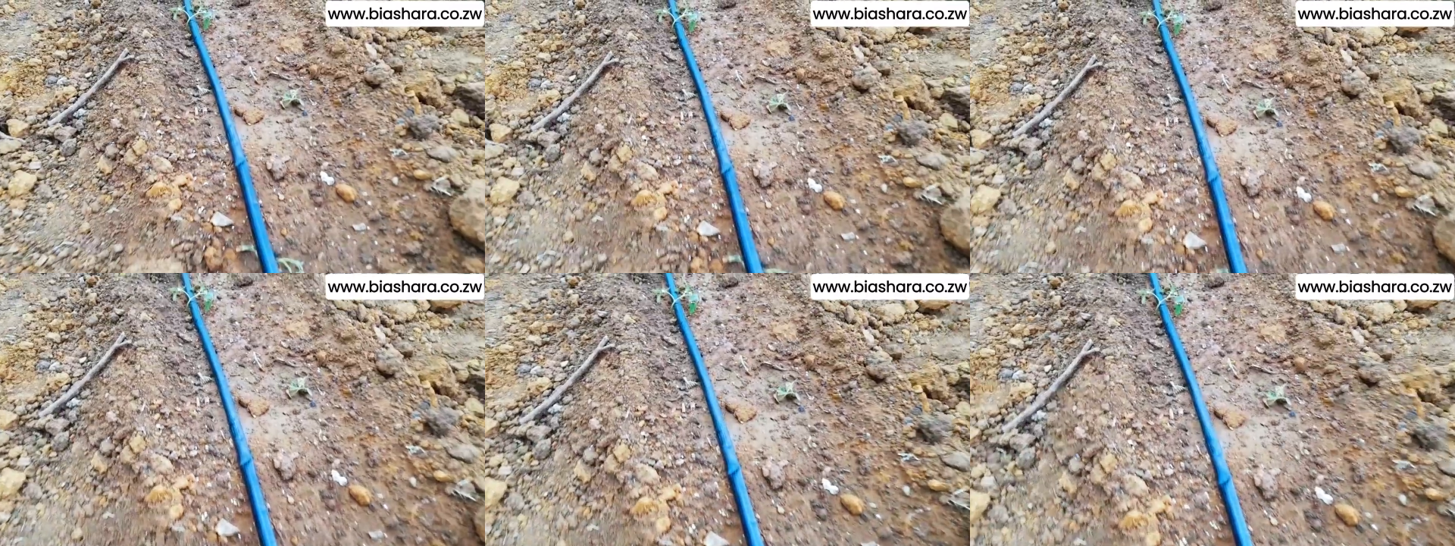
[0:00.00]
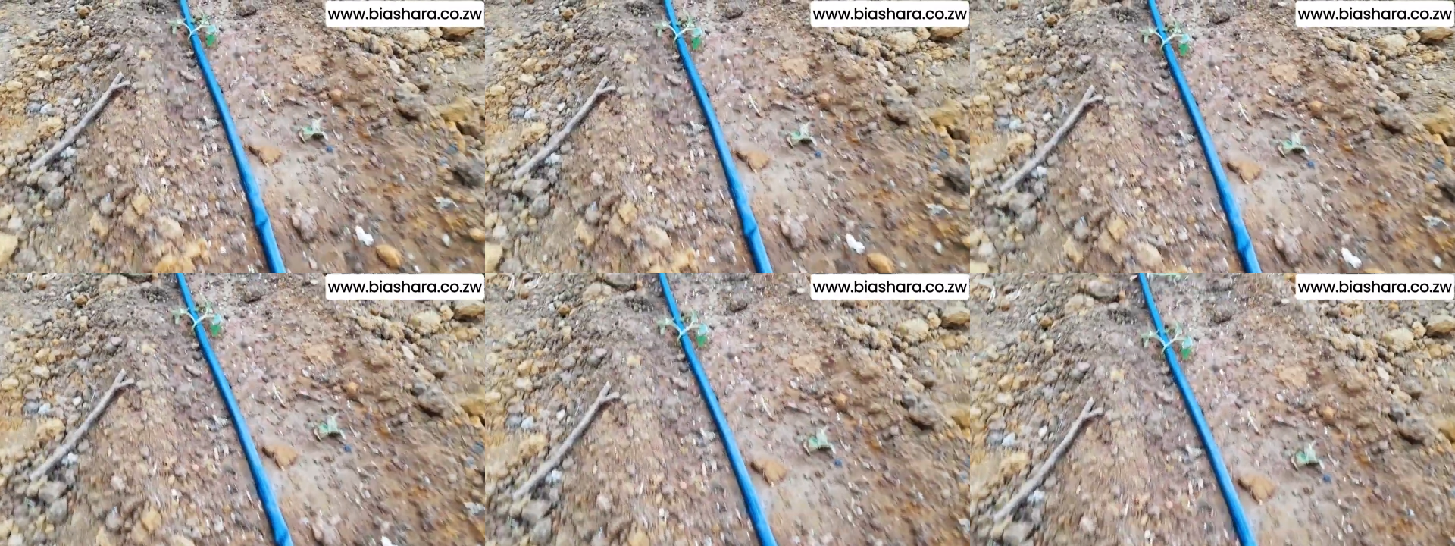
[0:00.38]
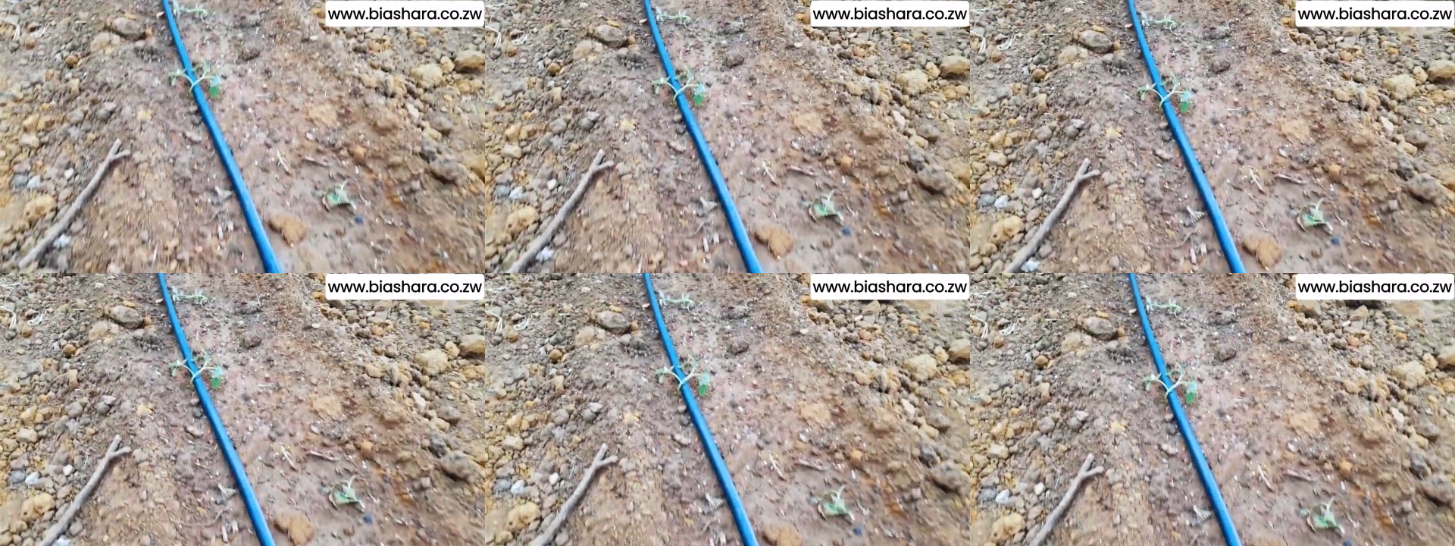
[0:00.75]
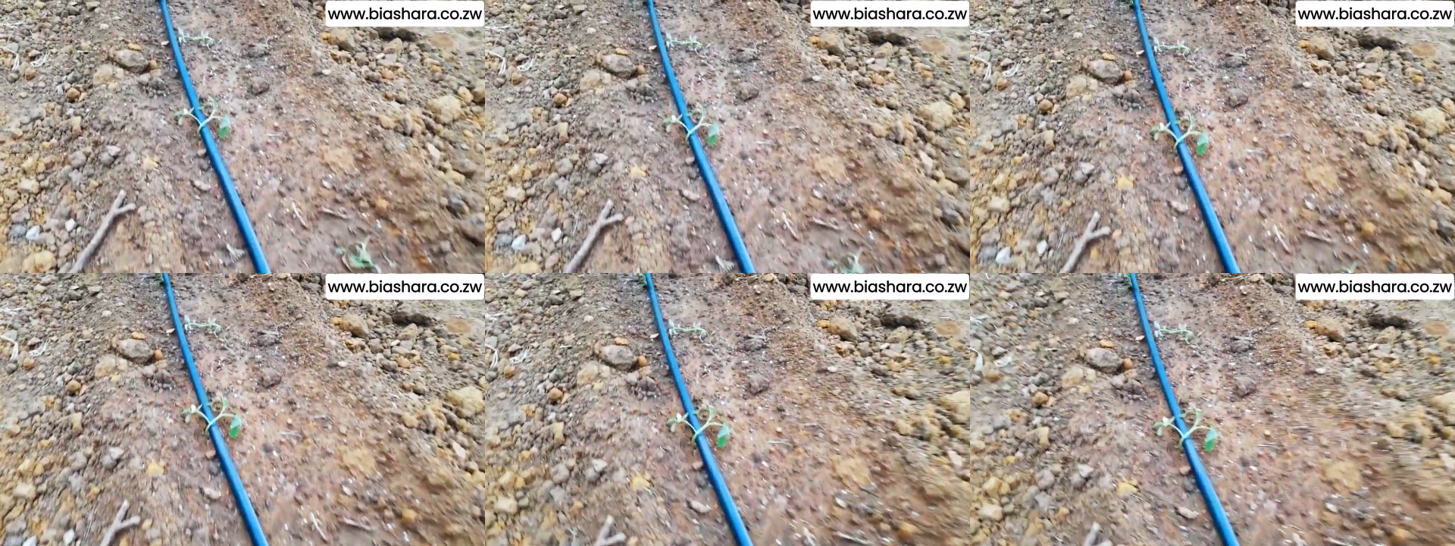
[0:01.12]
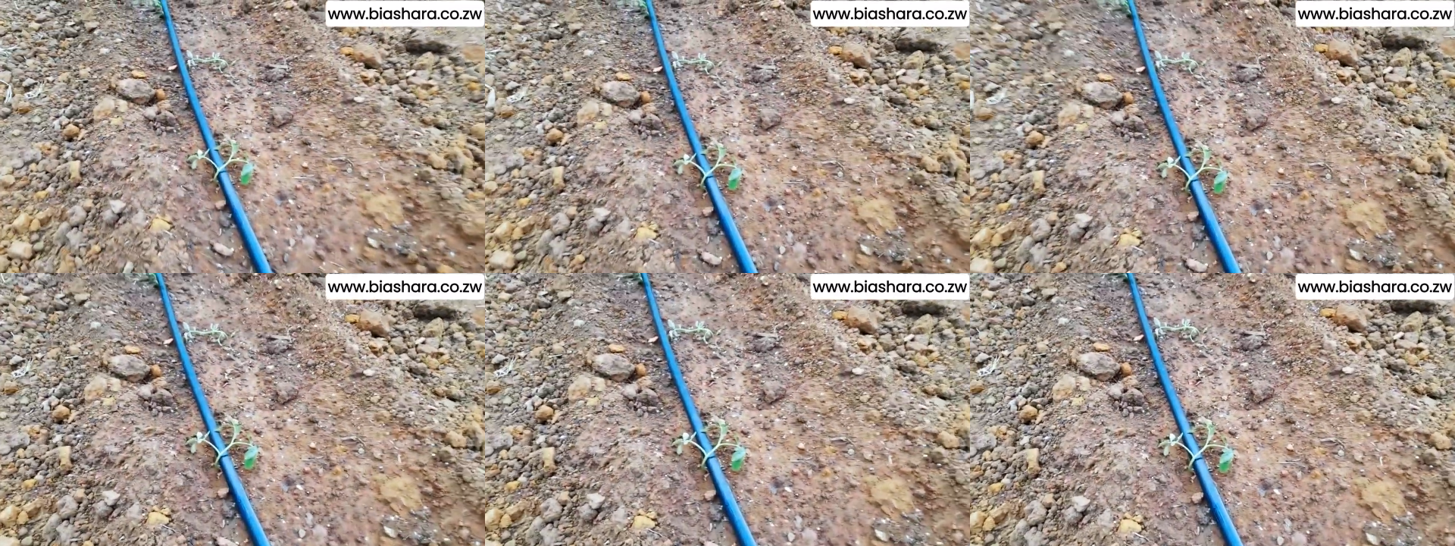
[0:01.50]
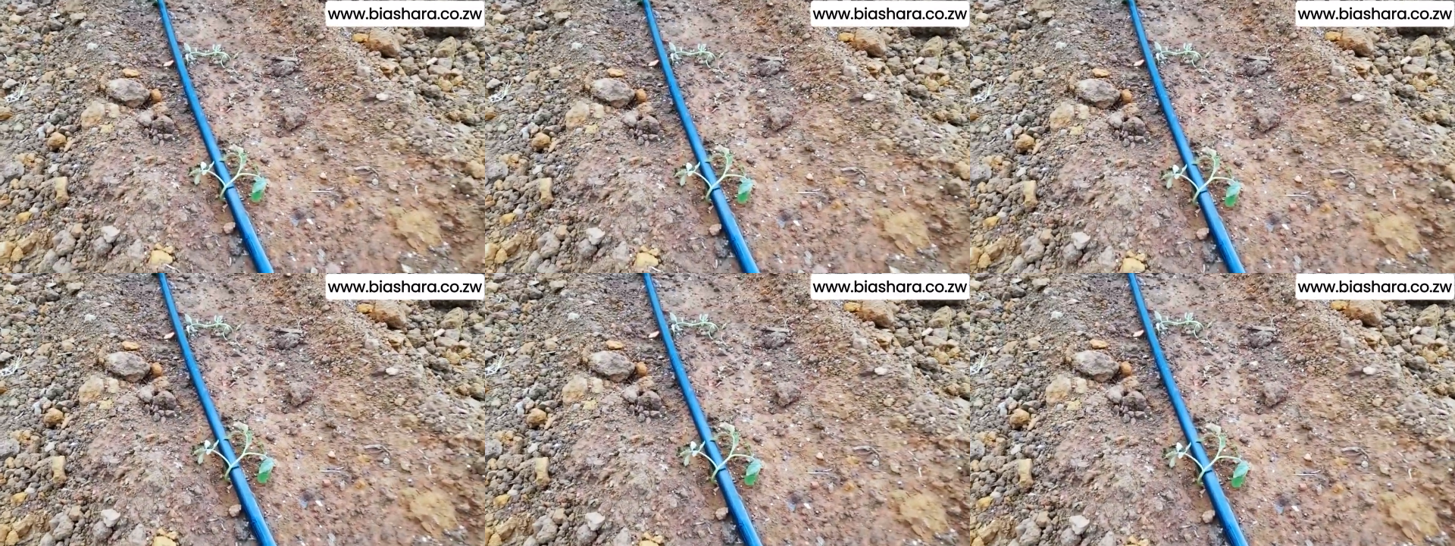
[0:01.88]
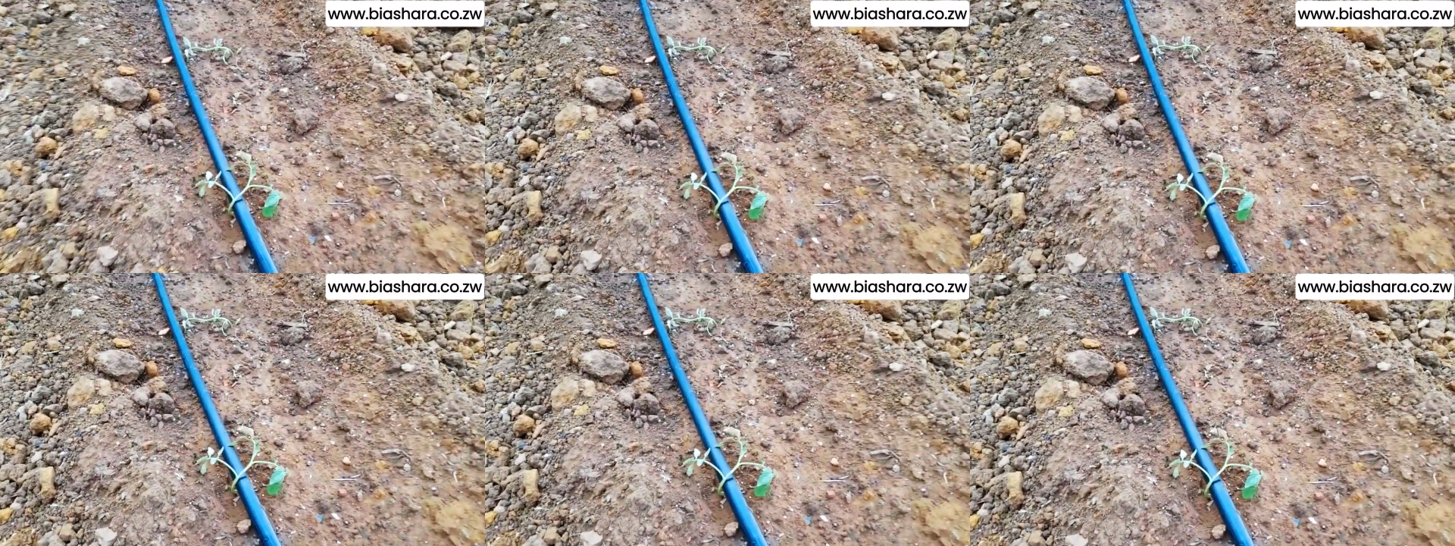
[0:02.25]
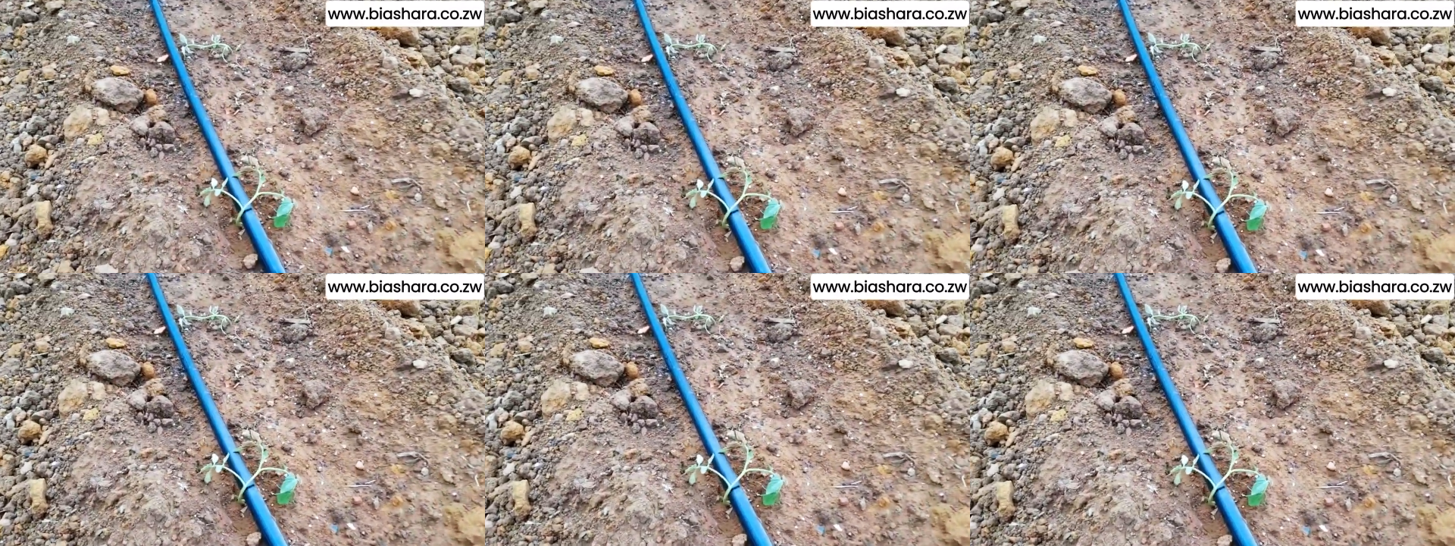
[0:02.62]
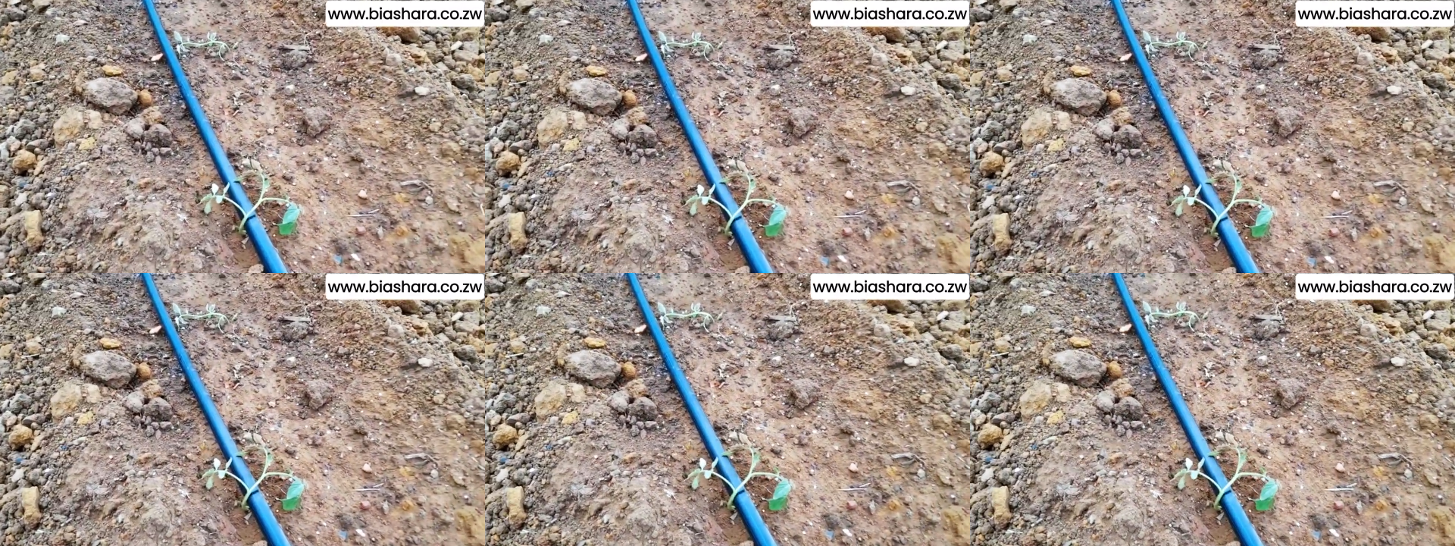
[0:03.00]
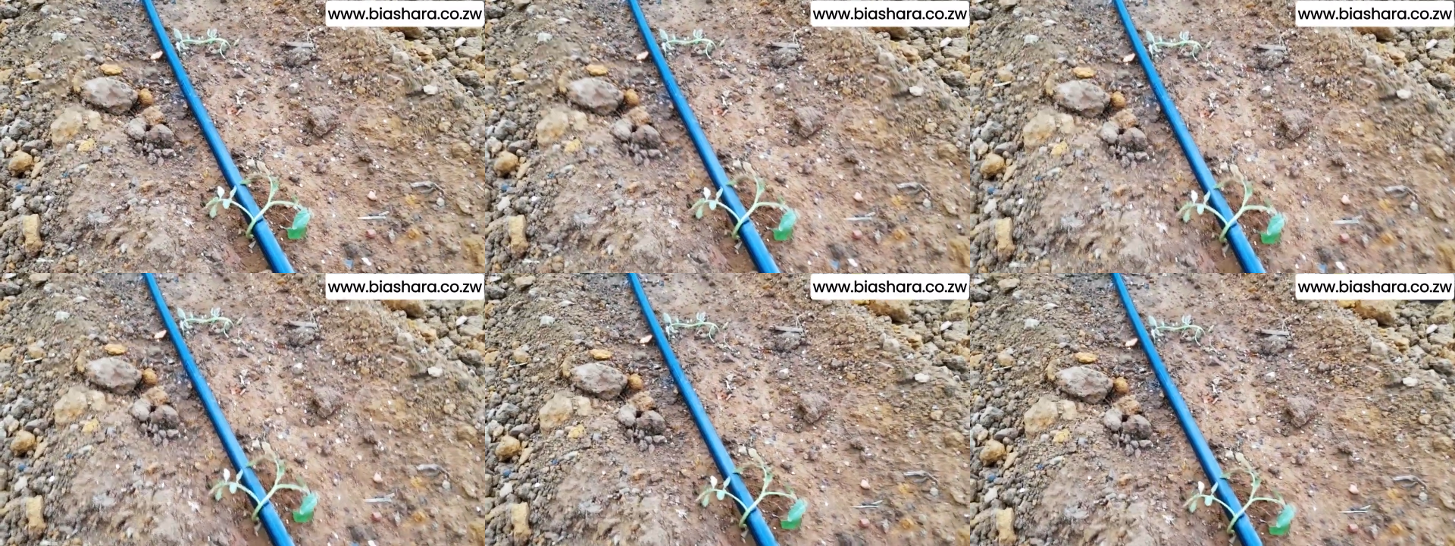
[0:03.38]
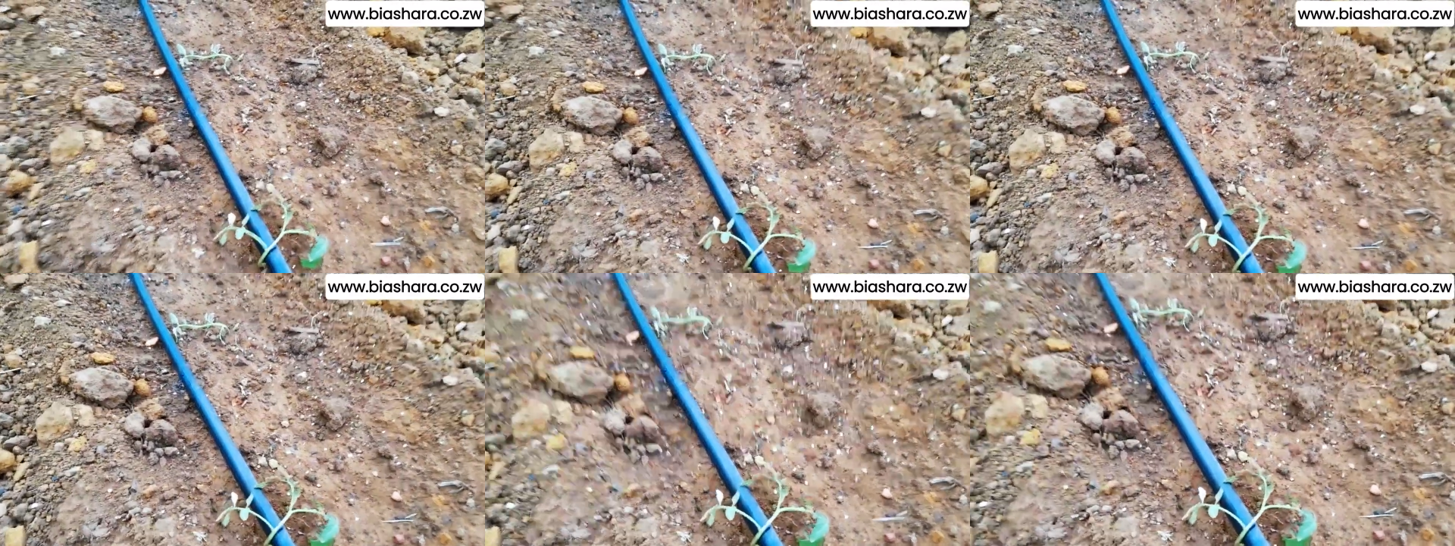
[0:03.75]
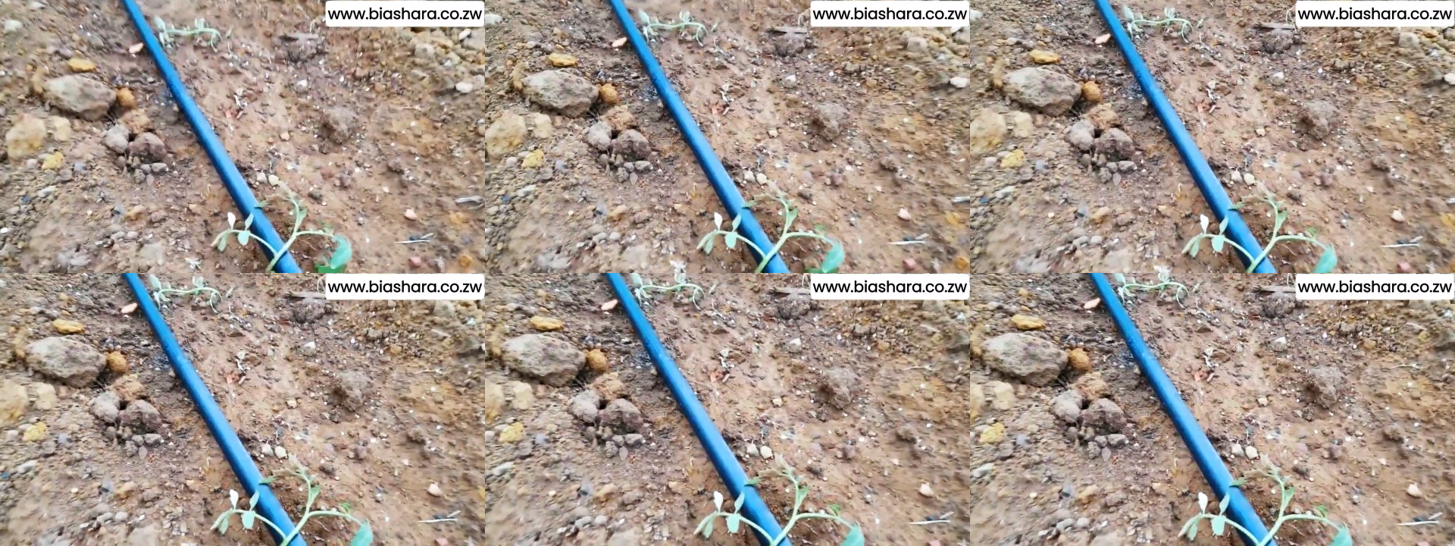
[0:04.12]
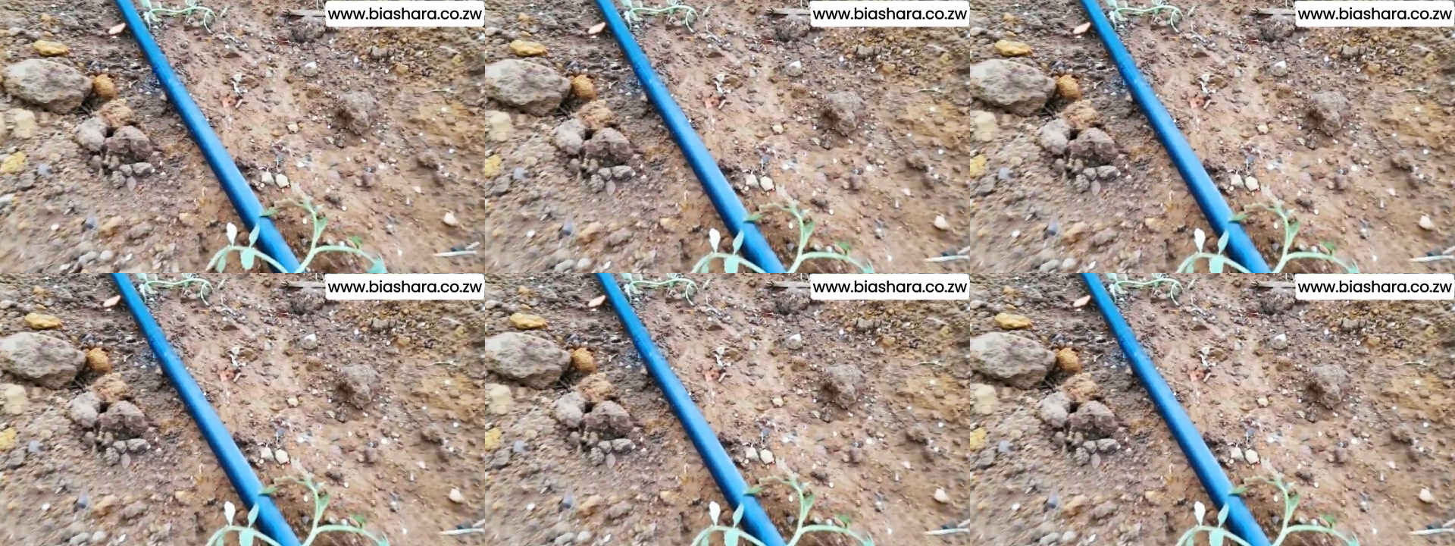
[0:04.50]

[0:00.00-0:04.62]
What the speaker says: [unreadable: no face in view]